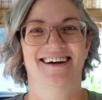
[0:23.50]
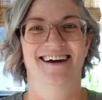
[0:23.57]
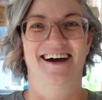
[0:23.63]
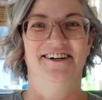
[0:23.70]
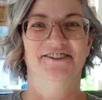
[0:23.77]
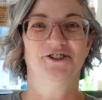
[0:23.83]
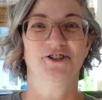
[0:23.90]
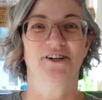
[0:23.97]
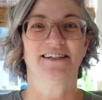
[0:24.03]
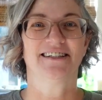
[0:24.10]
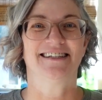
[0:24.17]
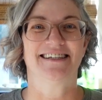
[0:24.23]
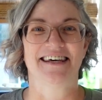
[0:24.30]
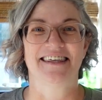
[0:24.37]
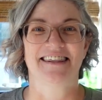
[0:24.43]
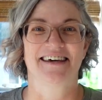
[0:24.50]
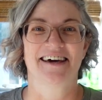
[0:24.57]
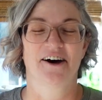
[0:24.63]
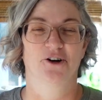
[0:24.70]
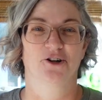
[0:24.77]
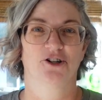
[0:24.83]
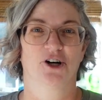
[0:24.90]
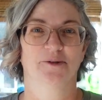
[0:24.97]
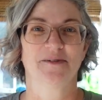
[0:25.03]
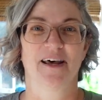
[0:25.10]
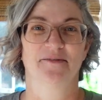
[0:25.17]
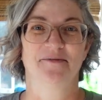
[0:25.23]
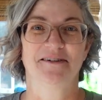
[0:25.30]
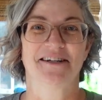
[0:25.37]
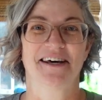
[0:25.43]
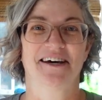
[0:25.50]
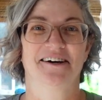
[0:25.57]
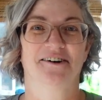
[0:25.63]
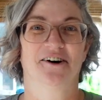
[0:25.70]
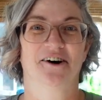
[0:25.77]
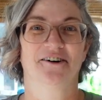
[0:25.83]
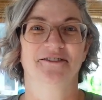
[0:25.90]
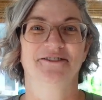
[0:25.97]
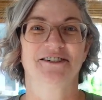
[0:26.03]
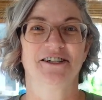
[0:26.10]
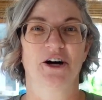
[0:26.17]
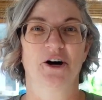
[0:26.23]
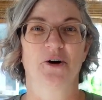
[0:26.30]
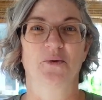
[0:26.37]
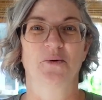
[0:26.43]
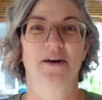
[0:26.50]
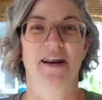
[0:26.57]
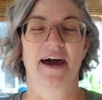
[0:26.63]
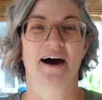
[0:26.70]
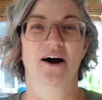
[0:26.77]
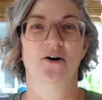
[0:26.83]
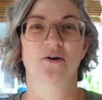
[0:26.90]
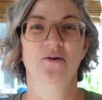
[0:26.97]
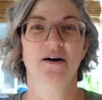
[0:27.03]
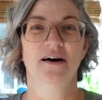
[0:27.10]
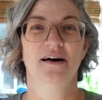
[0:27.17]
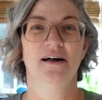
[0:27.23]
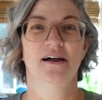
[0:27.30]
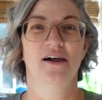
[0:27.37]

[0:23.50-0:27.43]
As you can see, the countertops have been taken off. So now